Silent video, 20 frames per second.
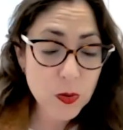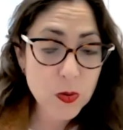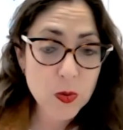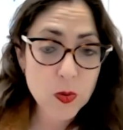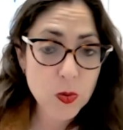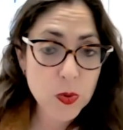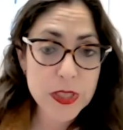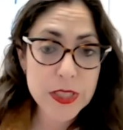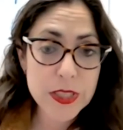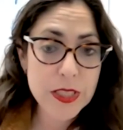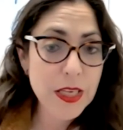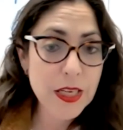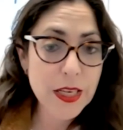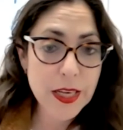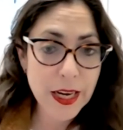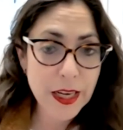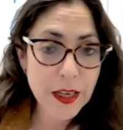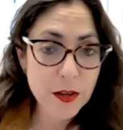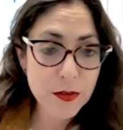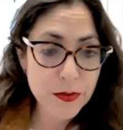We
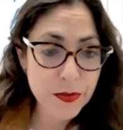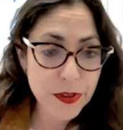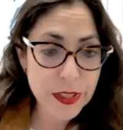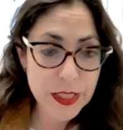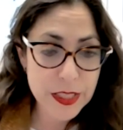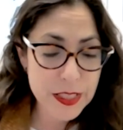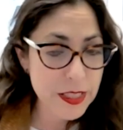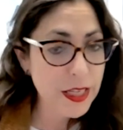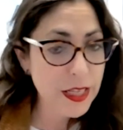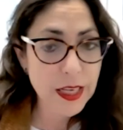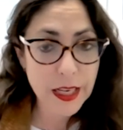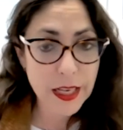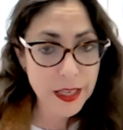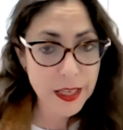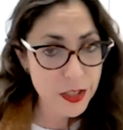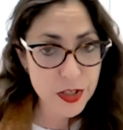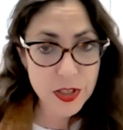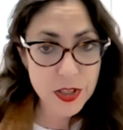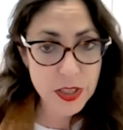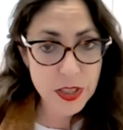see kind of an
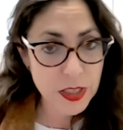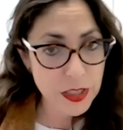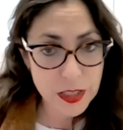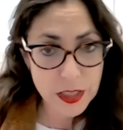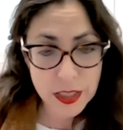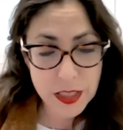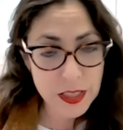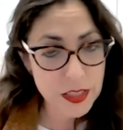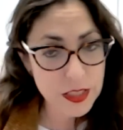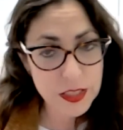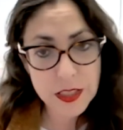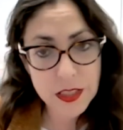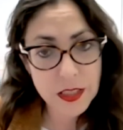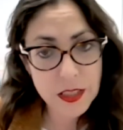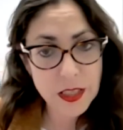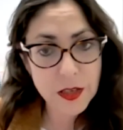escalation in this.